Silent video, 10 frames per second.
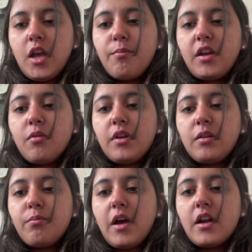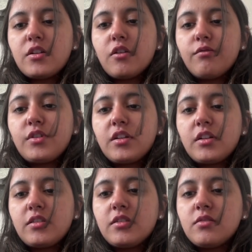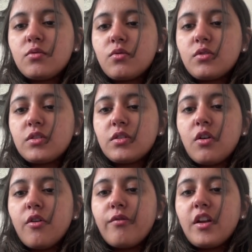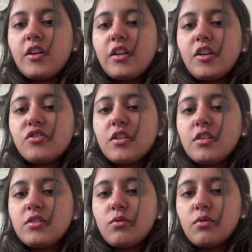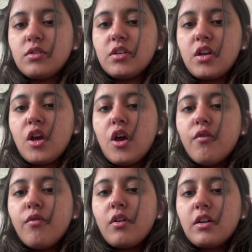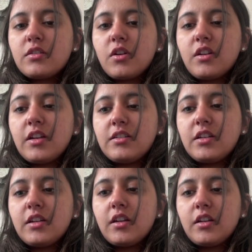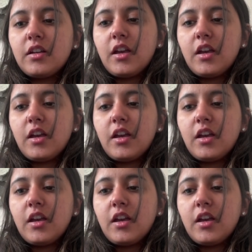becoming part of Turnitin's suite of educational tools focused on integrity and